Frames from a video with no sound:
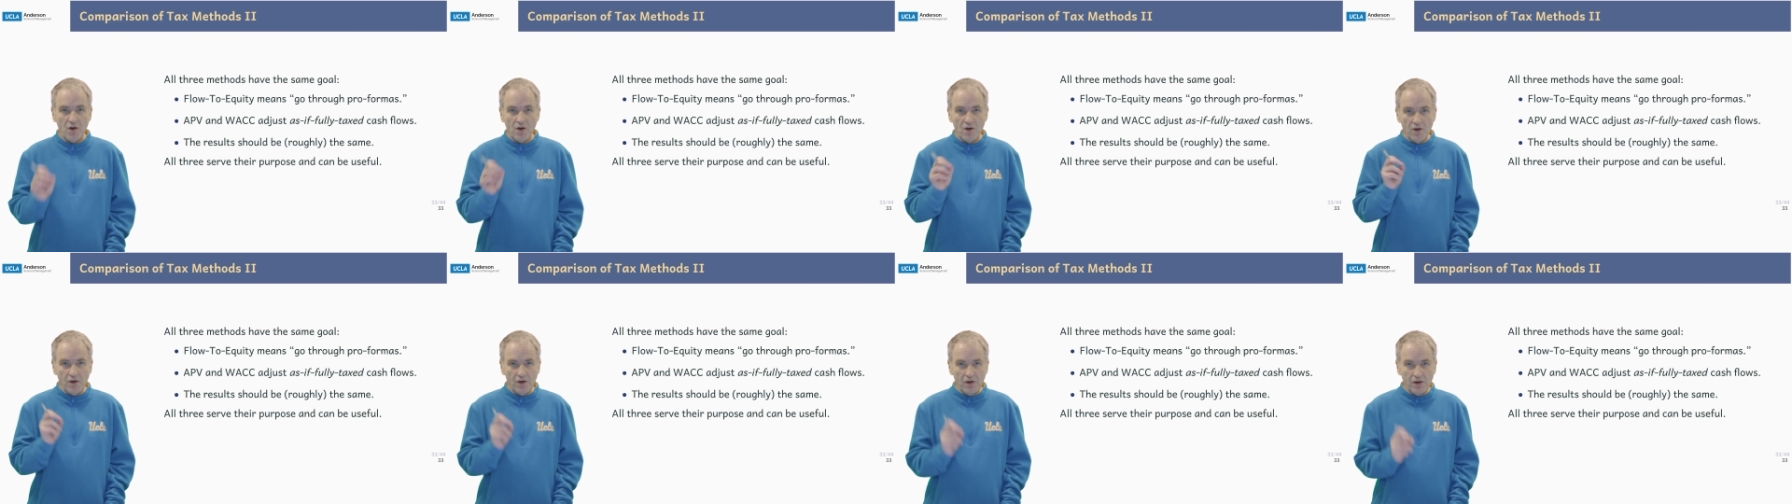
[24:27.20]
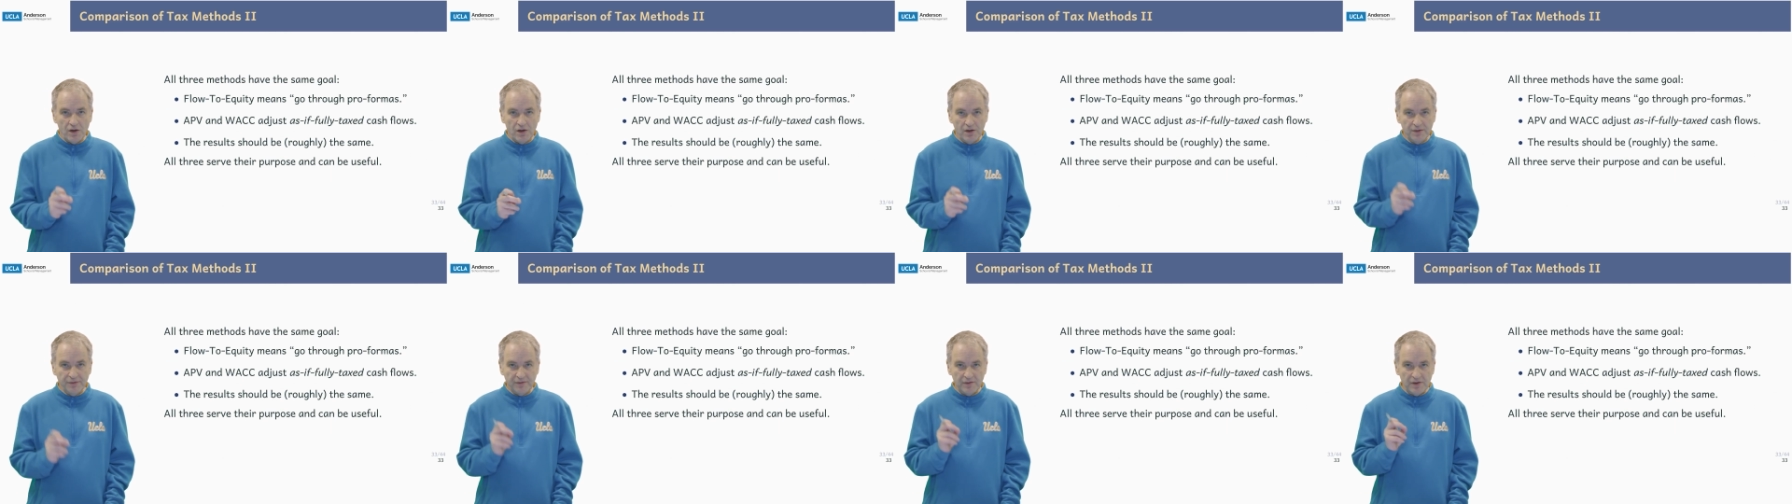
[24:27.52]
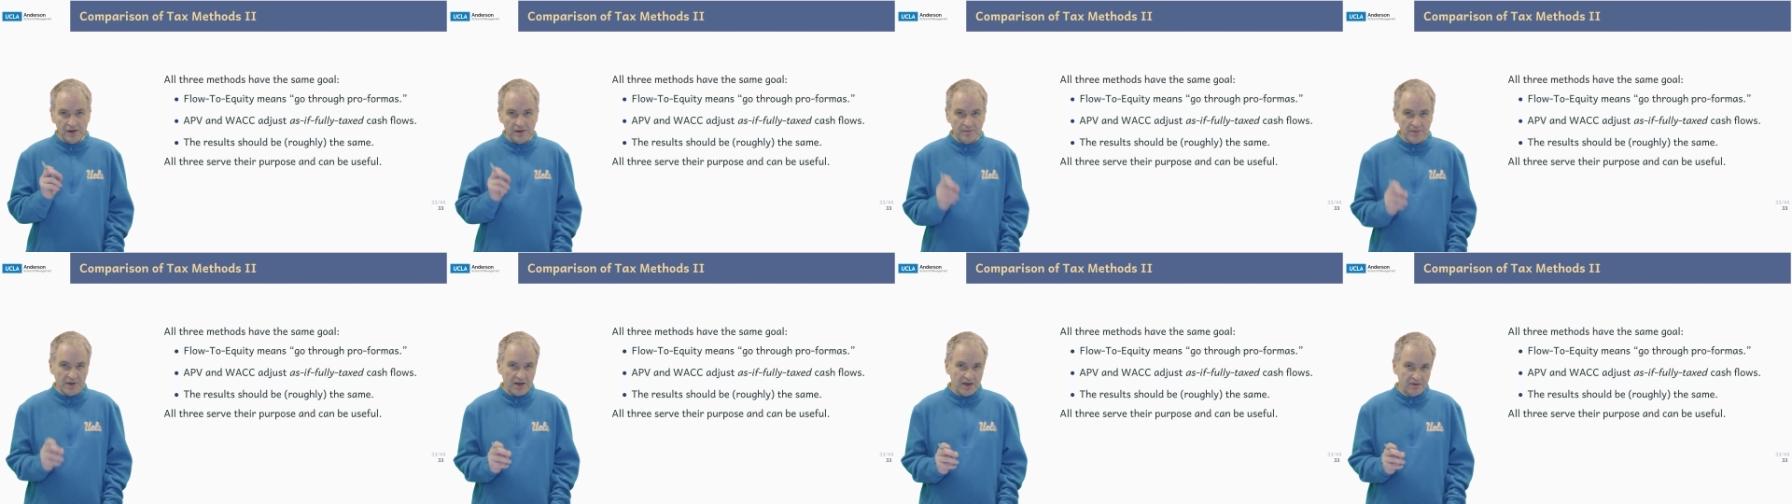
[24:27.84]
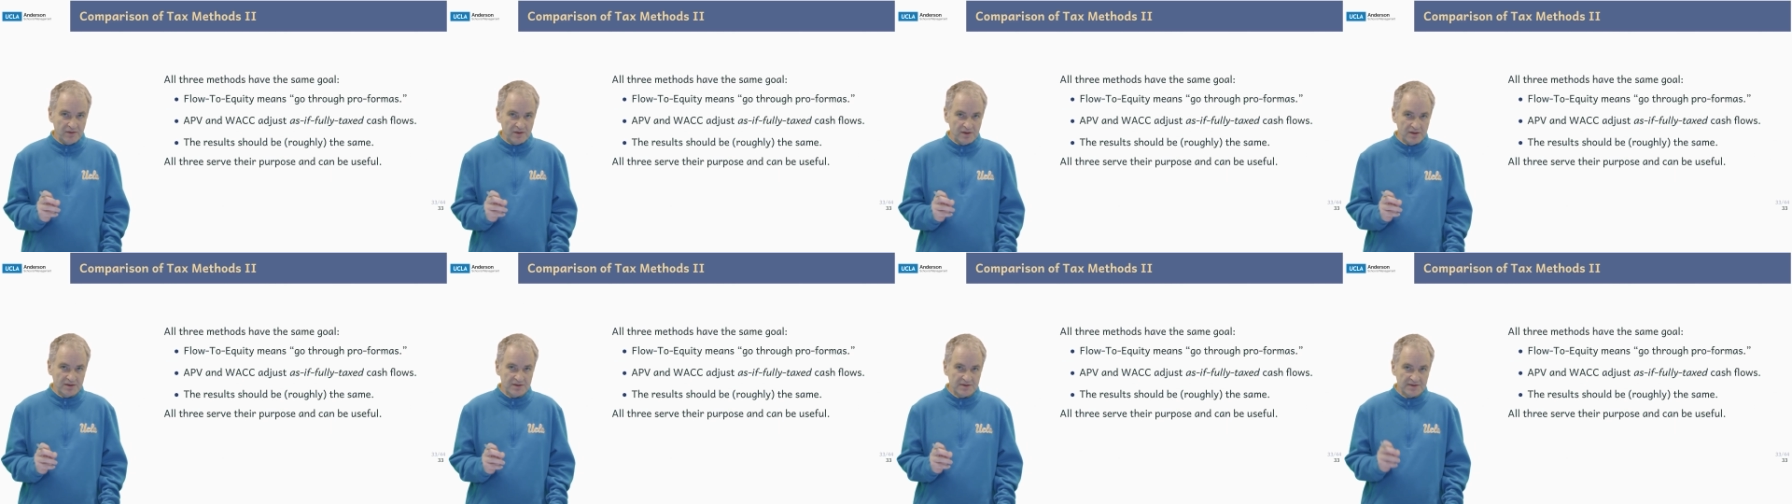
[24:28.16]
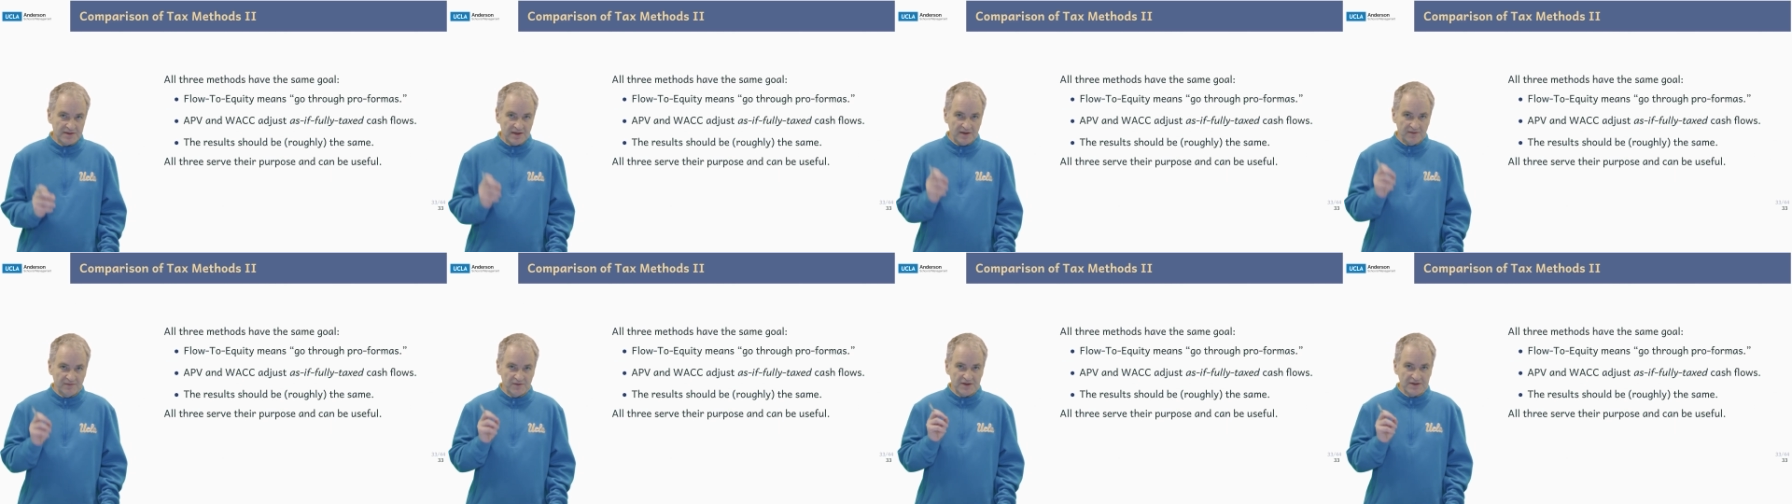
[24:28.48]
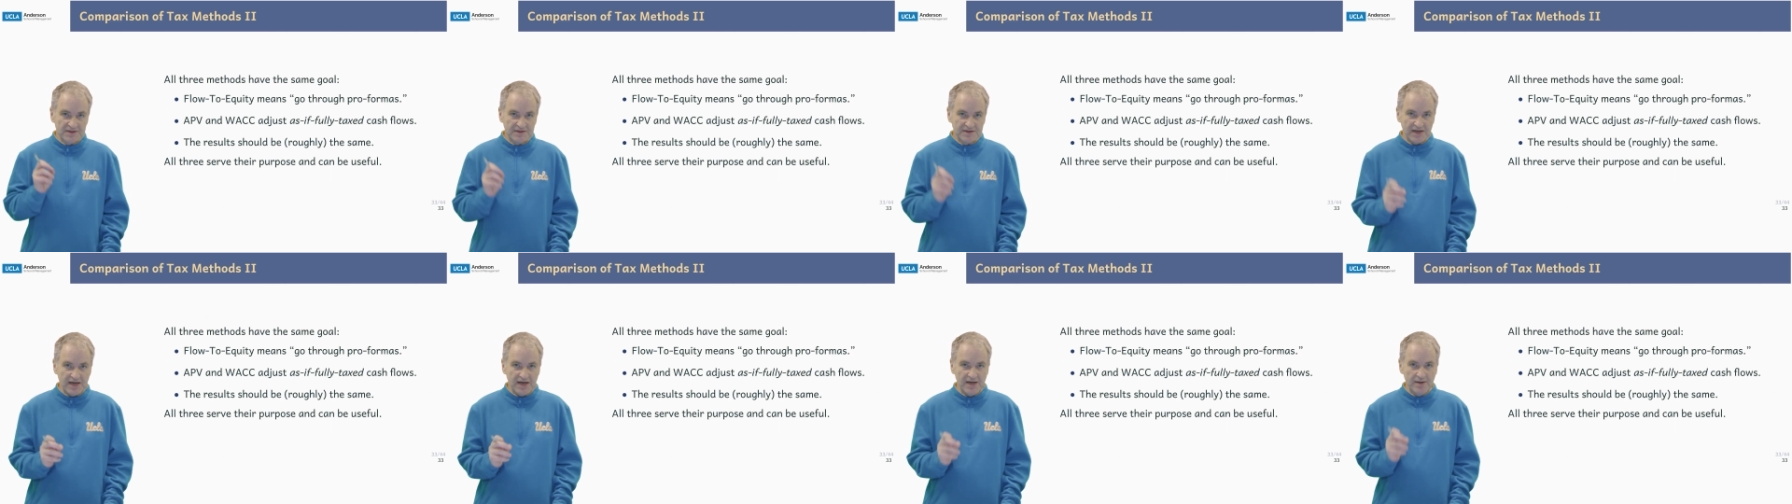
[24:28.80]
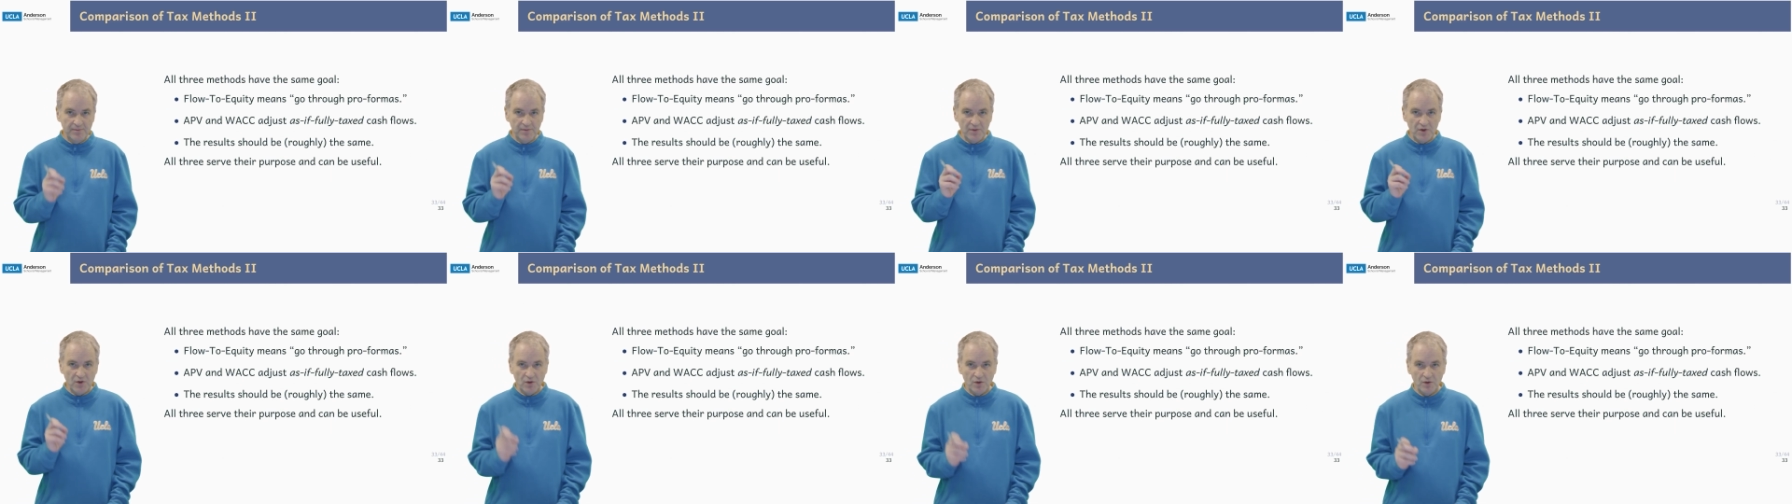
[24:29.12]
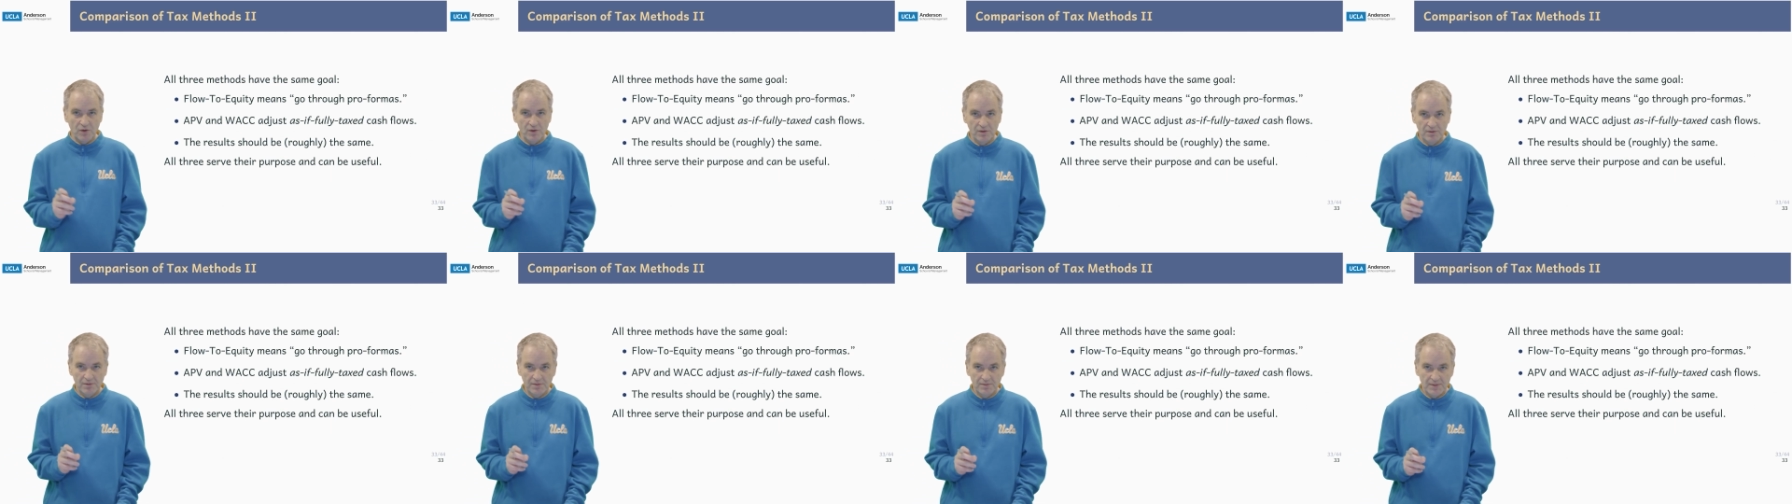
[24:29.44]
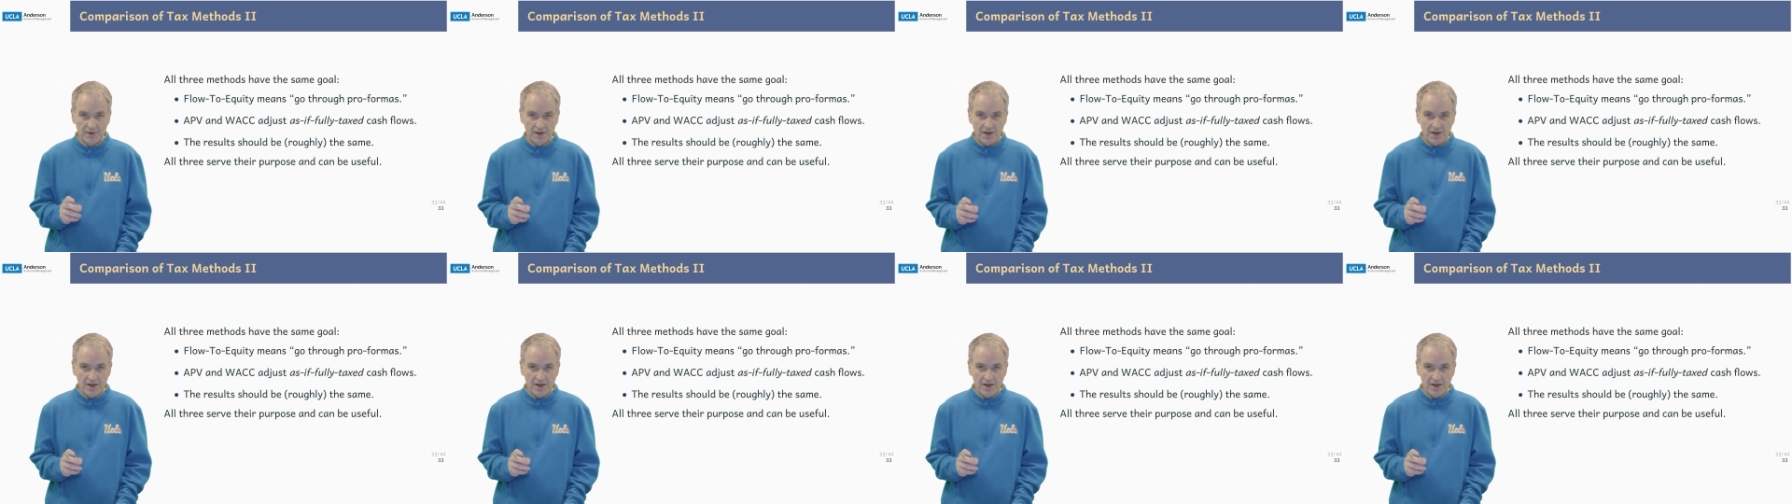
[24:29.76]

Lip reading: All three methods have the same goal.